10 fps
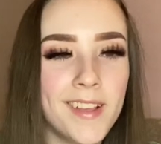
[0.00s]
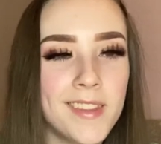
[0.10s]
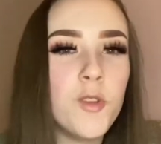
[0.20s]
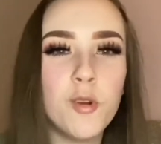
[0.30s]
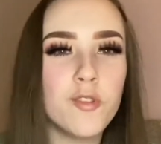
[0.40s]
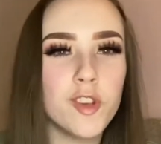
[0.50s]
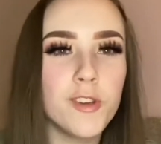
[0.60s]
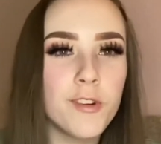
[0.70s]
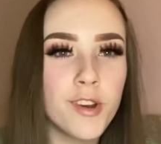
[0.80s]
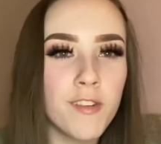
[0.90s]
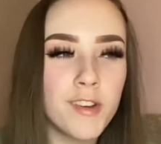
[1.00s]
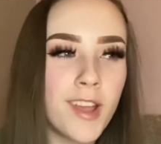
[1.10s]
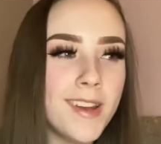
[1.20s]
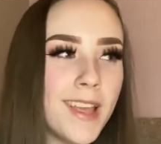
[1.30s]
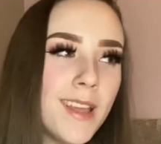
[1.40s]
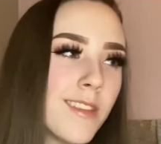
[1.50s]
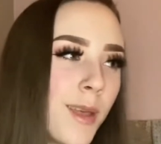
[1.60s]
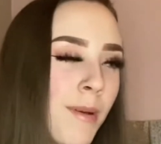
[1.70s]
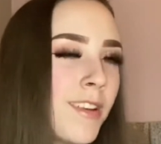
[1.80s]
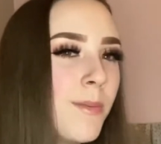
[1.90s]
You're not due for another 9 days. Go
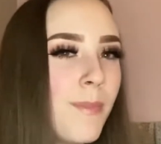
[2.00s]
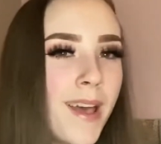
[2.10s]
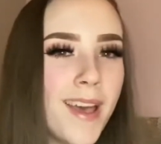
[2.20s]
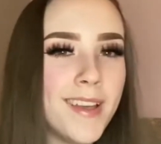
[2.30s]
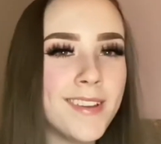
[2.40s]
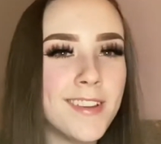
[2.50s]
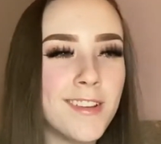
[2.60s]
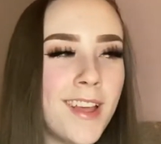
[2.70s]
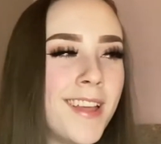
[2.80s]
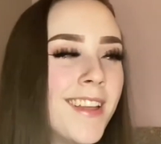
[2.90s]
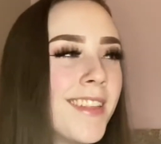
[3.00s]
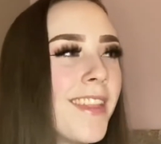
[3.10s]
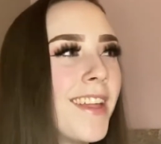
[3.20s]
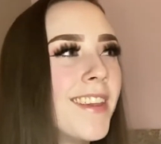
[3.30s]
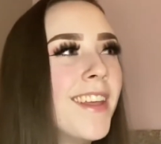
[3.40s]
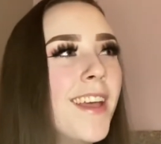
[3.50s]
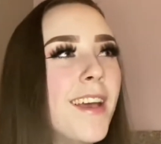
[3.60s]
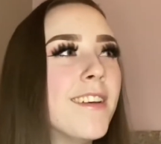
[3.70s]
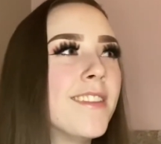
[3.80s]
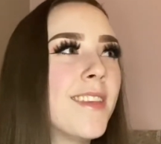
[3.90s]
back to bed. And then,
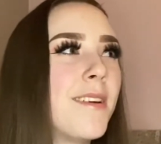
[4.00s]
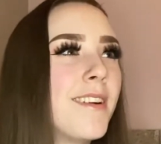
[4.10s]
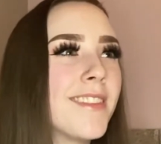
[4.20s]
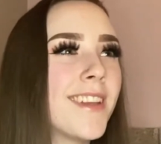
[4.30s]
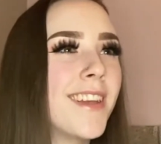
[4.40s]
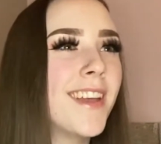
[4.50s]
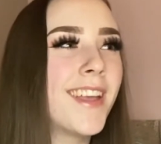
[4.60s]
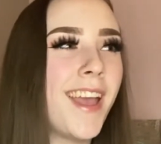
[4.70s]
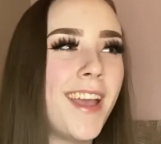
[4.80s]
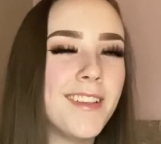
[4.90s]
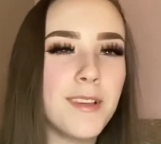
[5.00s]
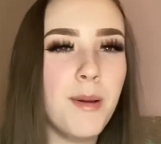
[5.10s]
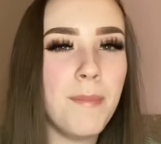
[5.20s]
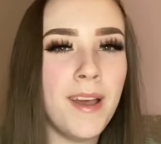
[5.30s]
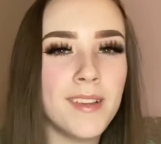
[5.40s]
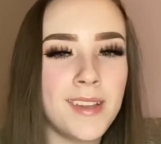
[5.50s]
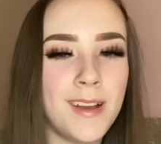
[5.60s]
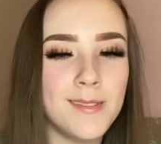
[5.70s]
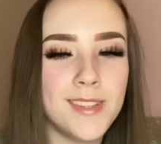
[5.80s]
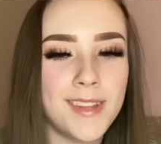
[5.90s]
so I was like, okay. So I went back
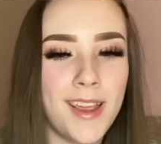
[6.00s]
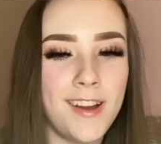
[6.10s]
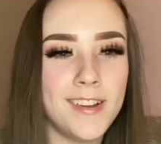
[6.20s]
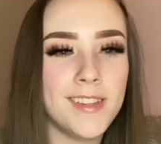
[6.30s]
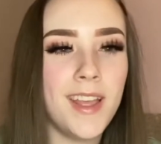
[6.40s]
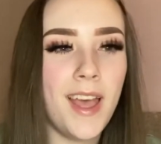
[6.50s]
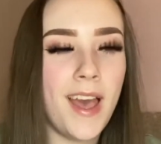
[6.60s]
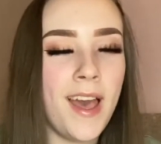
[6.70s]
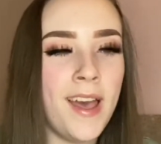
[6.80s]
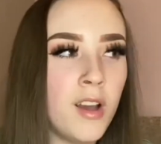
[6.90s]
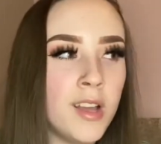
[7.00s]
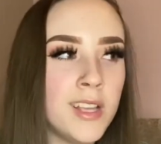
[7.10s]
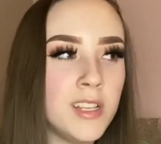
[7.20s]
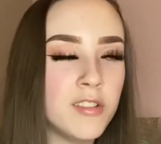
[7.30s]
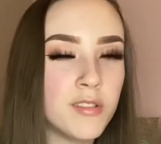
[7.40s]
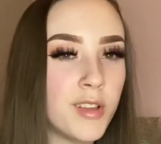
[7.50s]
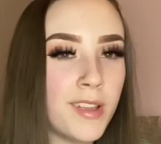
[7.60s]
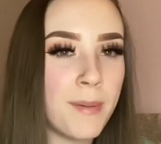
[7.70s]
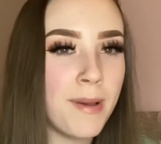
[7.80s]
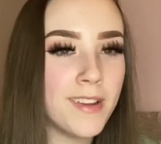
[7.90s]
downstairs and I just couldn't get
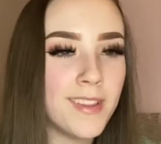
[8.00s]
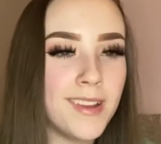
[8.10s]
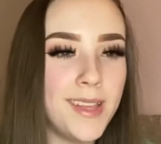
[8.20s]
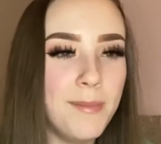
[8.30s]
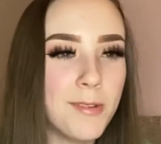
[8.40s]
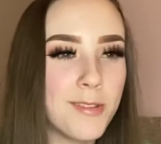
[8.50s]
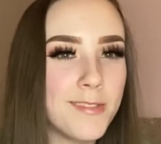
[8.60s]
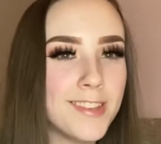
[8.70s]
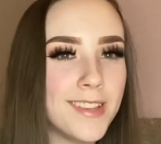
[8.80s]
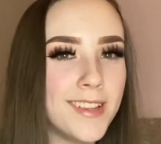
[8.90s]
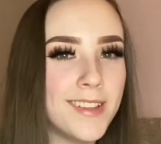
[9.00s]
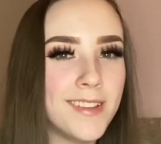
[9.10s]
back to sleep because obviously